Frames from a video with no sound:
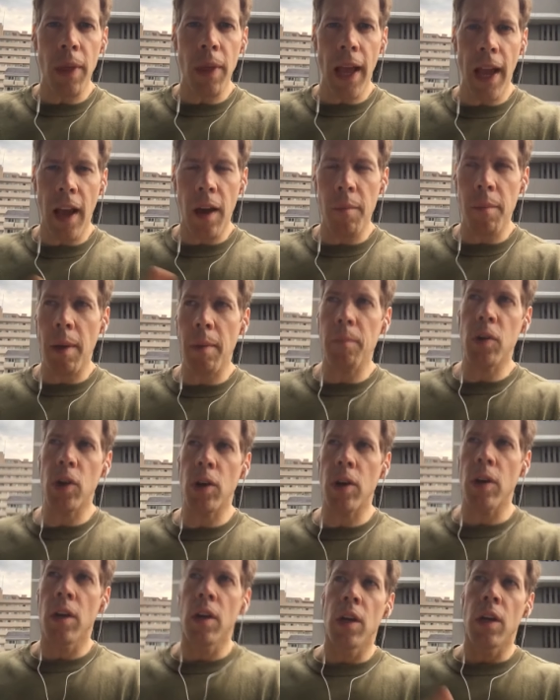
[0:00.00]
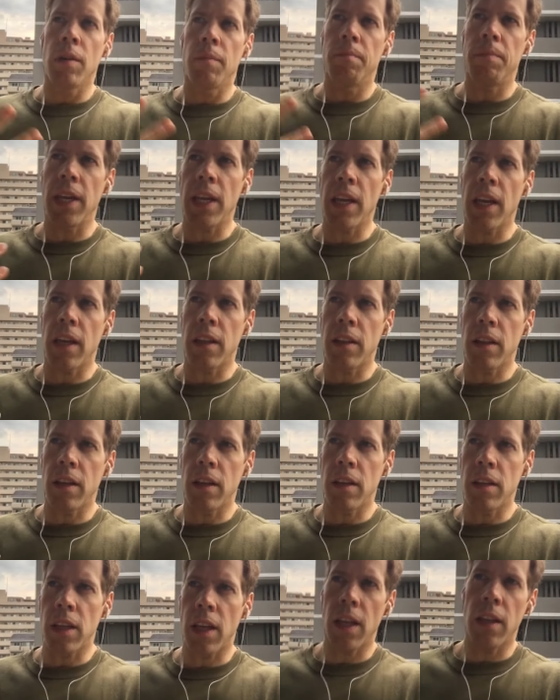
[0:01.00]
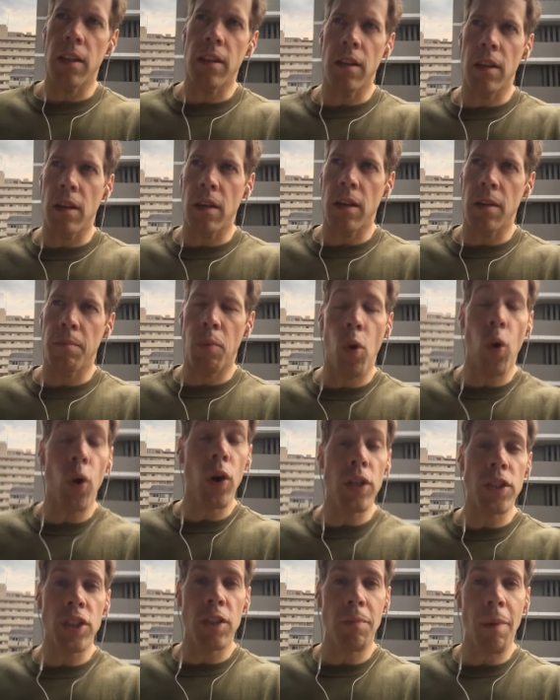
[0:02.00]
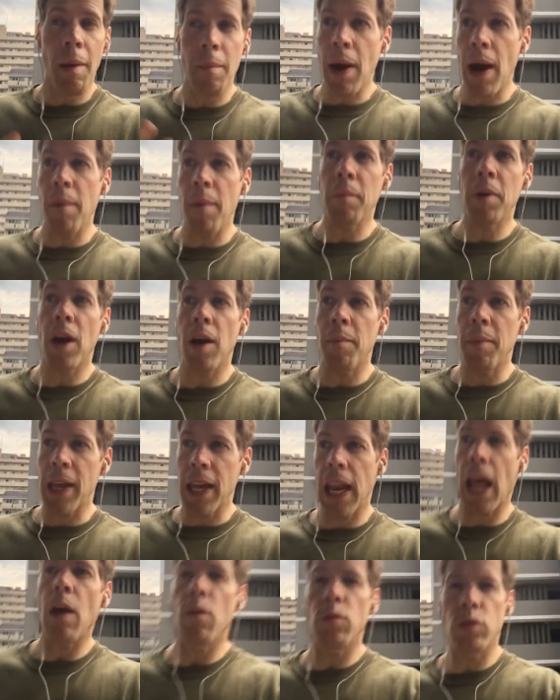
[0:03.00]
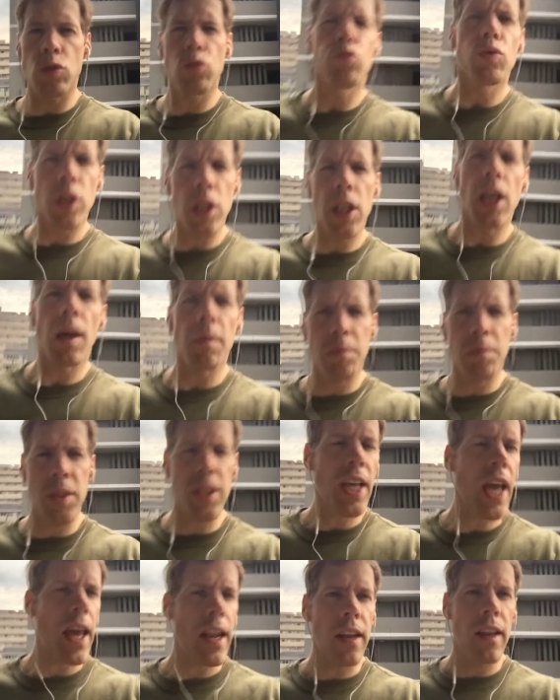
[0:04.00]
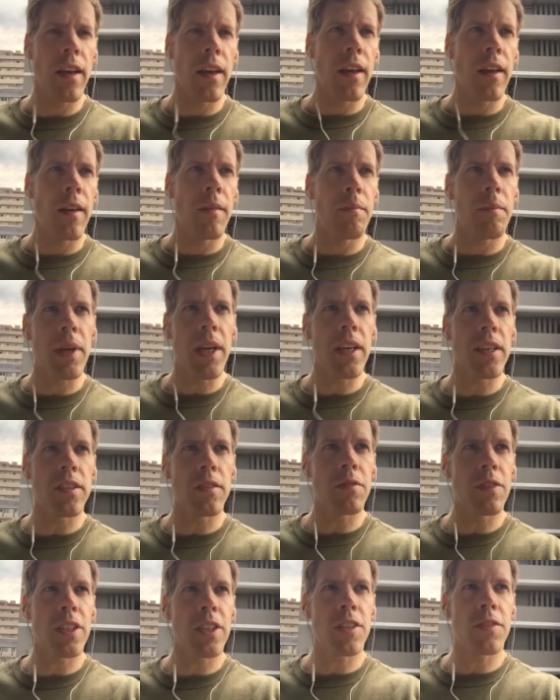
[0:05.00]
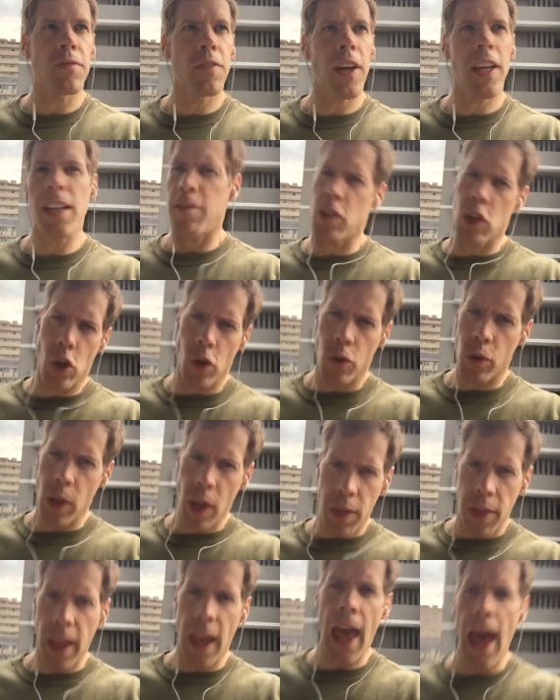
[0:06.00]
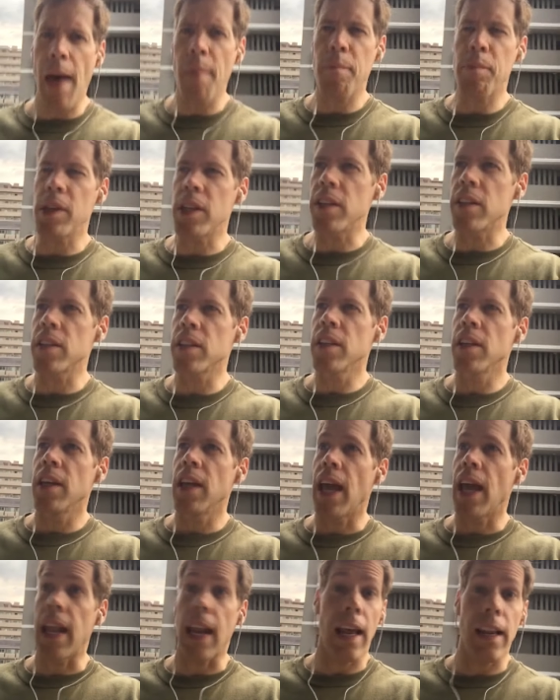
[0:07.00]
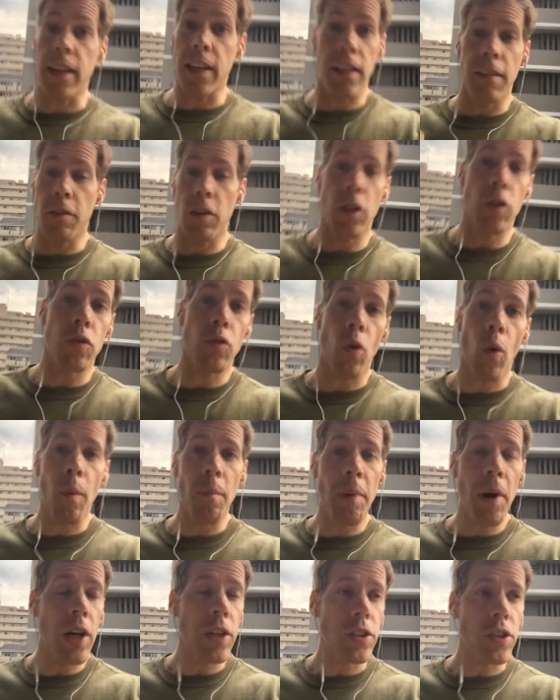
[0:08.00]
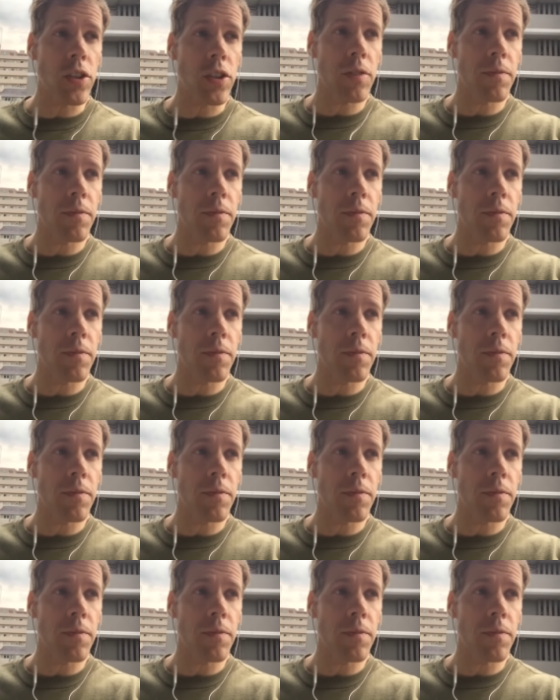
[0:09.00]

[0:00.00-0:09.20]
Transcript: Like I remember being in the in the porch and my mom coming, and I was really upset because of this fight, even though nothing happened, and I didn't even throw a punch.